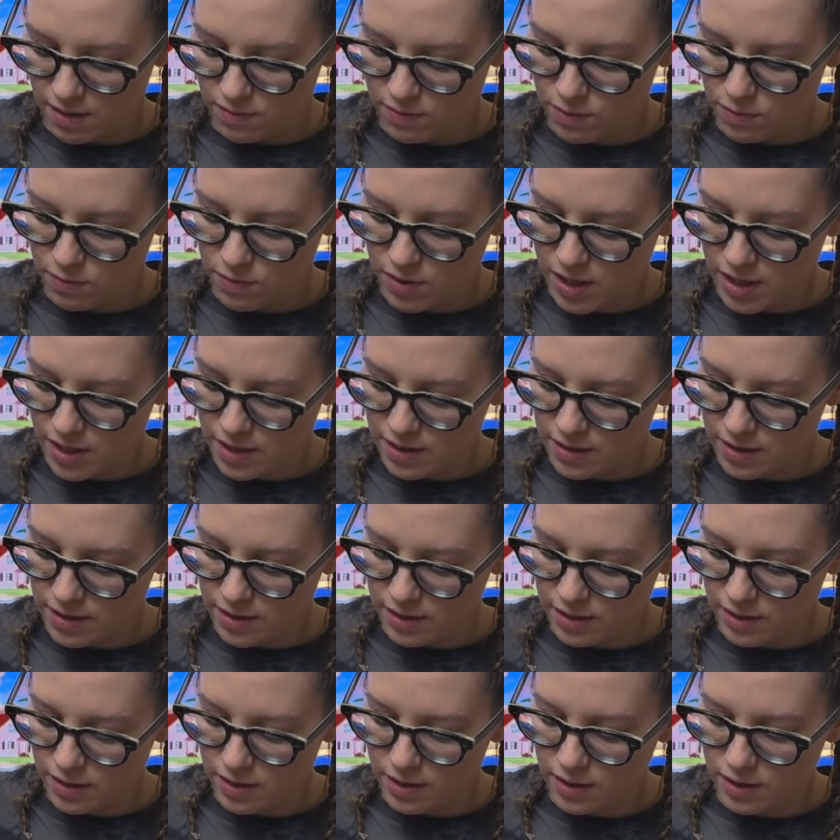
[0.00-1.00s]
There
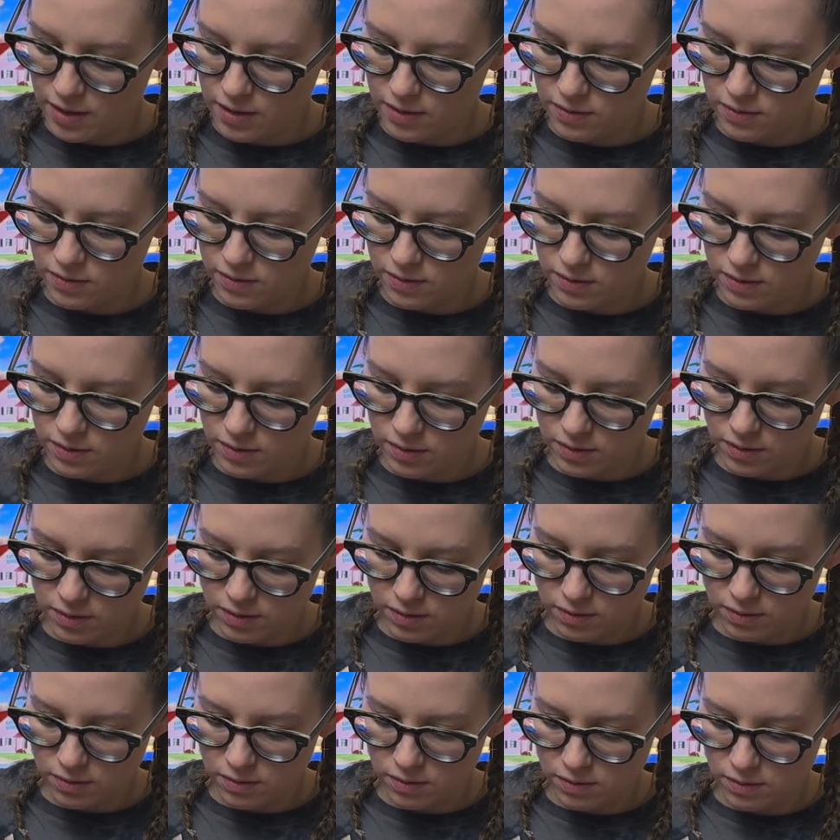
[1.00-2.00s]
you go.
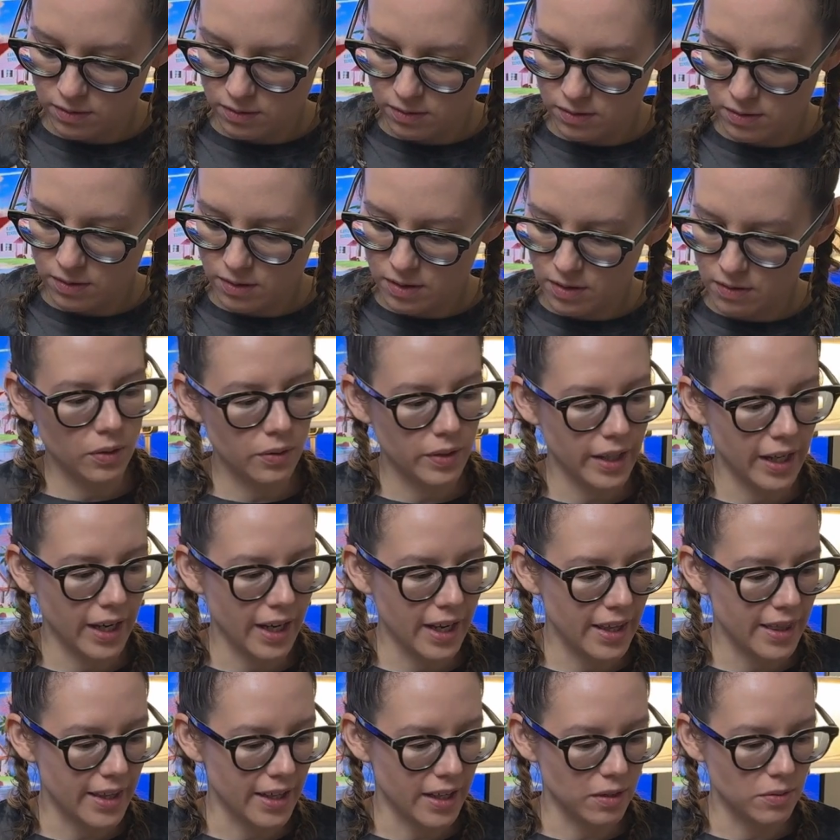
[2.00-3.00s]

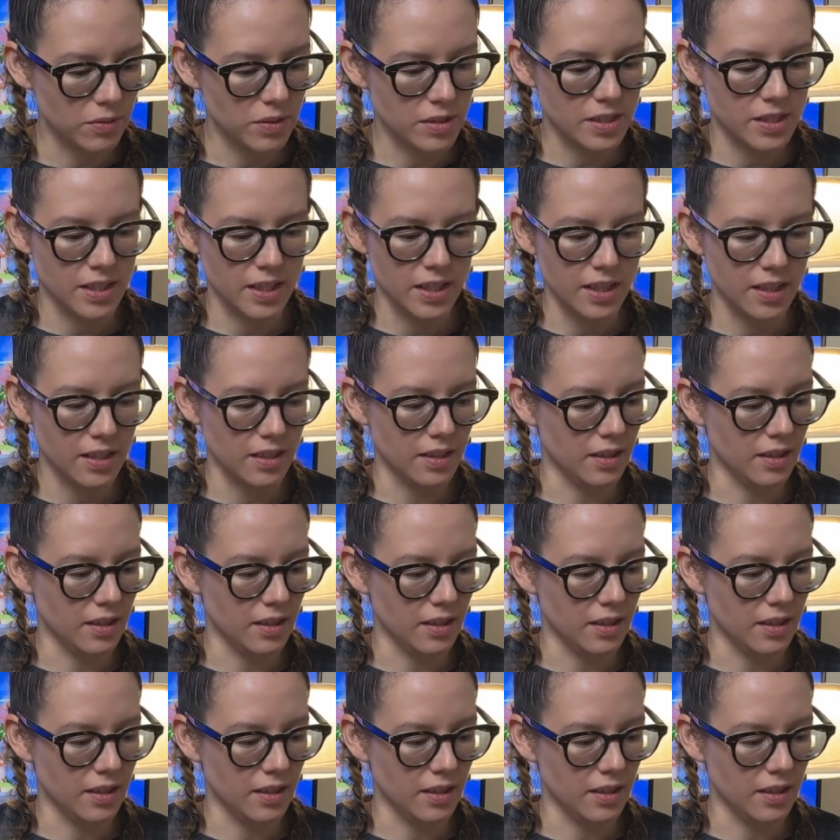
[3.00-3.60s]
Okay, that was it.